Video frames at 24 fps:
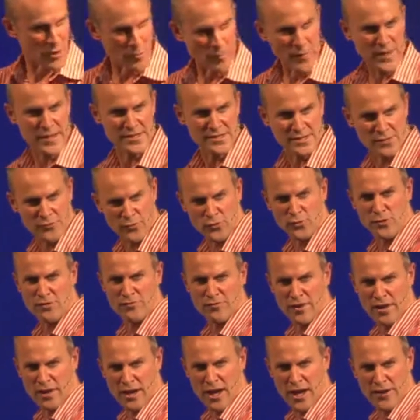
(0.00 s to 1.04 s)
are bits of all of
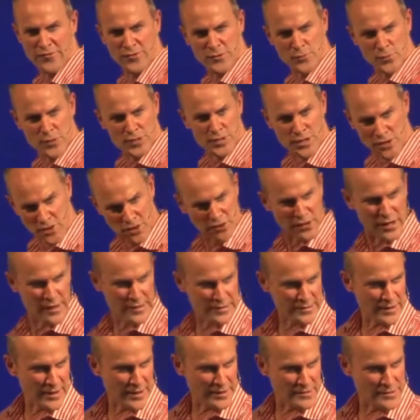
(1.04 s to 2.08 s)
our lives which are not like
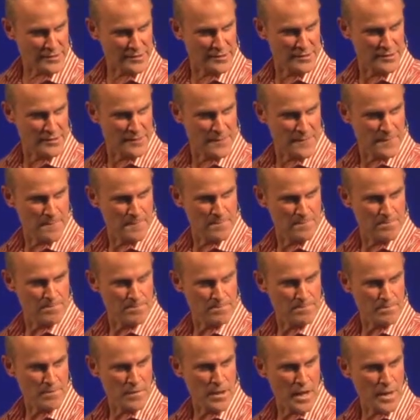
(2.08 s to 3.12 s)
that.
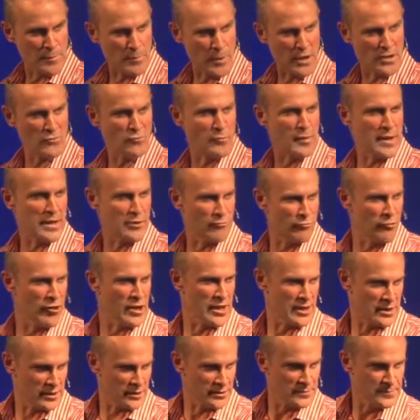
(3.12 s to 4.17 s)
And part of being
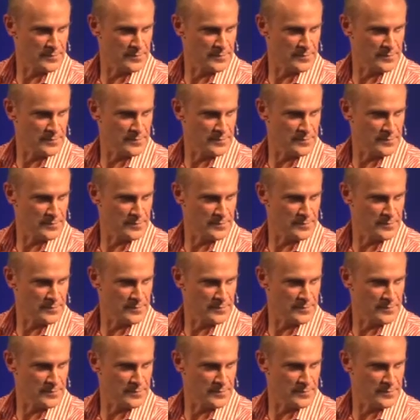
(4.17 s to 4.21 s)
real